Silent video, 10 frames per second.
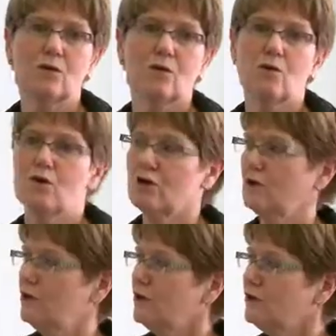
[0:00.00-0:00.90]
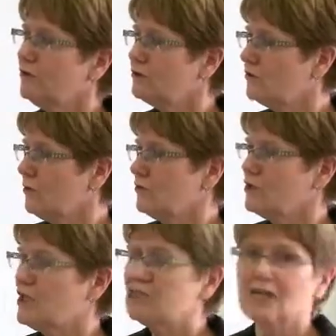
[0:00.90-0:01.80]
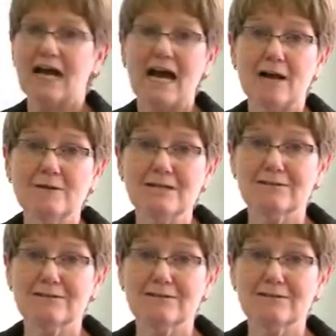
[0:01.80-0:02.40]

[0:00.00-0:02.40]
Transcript: or you're changing a habit,